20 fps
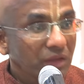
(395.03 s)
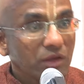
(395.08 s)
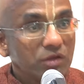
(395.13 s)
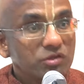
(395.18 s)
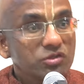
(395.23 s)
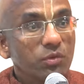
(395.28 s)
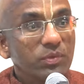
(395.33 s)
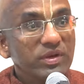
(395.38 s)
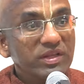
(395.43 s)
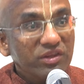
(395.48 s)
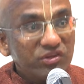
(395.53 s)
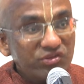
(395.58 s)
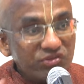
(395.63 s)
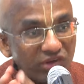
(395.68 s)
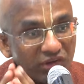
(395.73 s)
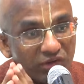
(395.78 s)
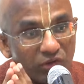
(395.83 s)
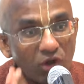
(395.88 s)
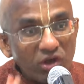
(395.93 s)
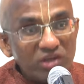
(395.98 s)
So when
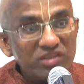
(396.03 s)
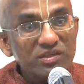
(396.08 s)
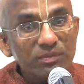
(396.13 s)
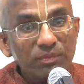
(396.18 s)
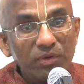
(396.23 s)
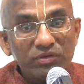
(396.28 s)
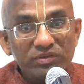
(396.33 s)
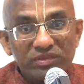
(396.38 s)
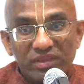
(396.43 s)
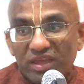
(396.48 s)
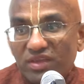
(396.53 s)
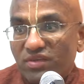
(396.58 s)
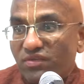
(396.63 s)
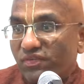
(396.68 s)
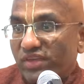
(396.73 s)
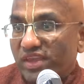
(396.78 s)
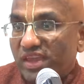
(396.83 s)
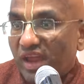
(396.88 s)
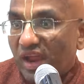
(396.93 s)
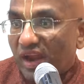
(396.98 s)
Krishna talks about
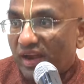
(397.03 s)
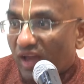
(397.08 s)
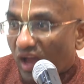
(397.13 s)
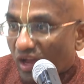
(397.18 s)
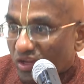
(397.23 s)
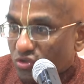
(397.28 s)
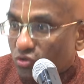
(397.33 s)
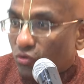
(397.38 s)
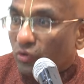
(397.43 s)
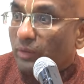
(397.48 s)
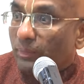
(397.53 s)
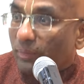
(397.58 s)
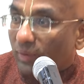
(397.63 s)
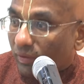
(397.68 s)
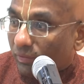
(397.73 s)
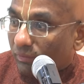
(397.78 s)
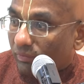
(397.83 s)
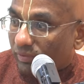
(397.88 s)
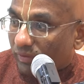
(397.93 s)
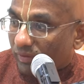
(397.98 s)
Daivi and Asuri
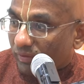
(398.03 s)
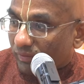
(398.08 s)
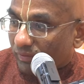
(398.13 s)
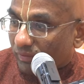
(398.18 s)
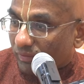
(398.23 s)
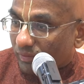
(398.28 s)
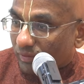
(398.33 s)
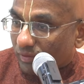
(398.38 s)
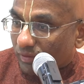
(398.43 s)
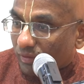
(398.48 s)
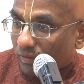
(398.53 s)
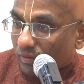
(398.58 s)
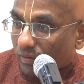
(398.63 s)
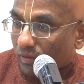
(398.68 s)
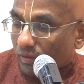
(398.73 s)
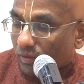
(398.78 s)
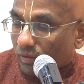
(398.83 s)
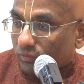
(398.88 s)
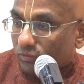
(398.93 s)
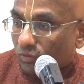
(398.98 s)
Prakriti,
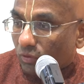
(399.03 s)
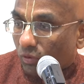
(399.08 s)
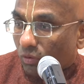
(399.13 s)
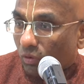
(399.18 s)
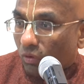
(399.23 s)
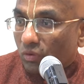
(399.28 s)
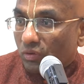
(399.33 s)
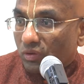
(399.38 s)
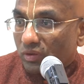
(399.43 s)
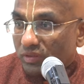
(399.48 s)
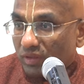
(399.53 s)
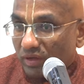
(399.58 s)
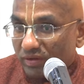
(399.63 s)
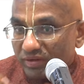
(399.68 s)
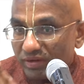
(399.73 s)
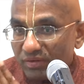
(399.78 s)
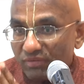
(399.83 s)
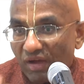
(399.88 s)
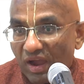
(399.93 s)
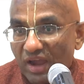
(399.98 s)
so the
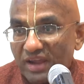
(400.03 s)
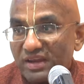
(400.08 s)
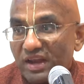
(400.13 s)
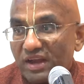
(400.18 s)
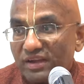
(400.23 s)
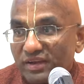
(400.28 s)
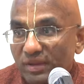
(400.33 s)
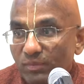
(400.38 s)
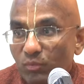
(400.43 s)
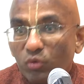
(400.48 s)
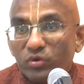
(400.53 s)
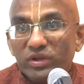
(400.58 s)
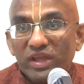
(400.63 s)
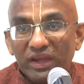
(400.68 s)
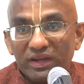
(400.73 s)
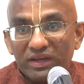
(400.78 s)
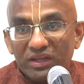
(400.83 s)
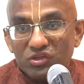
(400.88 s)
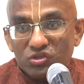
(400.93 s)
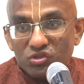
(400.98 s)
divine and
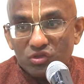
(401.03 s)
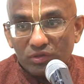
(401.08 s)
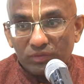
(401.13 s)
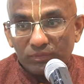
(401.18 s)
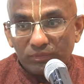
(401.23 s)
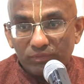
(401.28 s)
demoniac nature.